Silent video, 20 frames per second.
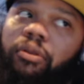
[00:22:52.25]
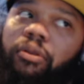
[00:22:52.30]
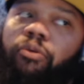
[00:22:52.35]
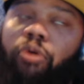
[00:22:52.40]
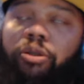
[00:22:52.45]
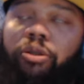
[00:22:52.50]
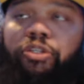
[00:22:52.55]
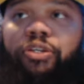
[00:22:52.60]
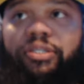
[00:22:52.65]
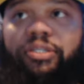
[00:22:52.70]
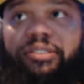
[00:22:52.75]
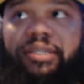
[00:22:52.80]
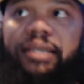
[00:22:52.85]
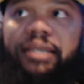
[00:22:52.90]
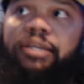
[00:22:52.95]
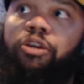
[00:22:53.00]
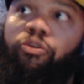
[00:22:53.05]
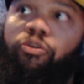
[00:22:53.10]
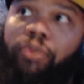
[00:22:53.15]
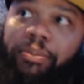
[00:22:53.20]
Well, you can
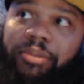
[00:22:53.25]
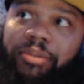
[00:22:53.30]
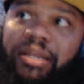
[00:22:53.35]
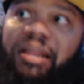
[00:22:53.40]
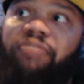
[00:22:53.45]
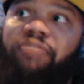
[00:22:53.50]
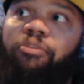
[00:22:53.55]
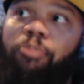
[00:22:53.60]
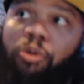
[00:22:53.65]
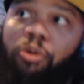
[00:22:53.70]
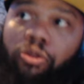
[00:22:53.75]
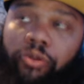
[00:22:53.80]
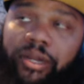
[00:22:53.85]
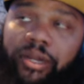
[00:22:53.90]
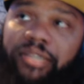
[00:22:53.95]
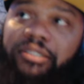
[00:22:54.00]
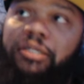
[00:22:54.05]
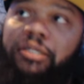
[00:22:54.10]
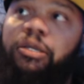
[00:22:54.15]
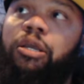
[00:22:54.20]
say Kareem did have a
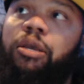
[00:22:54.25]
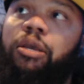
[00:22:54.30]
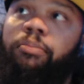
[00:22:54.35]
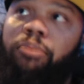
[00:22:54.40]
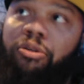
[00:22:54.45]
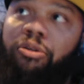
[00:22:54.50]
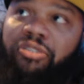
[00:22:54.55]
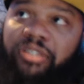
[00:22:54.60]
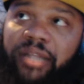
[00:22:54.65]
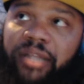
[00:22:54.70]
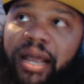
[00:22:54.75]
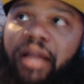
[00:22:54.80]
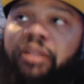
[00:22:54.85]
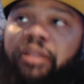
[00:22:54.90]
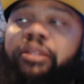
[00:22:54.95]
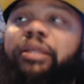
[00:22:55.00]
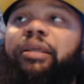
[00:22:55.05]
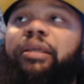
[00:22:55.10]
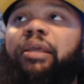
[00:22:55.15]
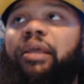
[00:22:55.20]
polarizing
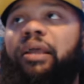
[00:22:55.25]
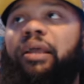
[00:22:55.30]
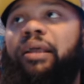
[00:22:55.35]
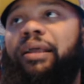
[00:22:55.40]
personality,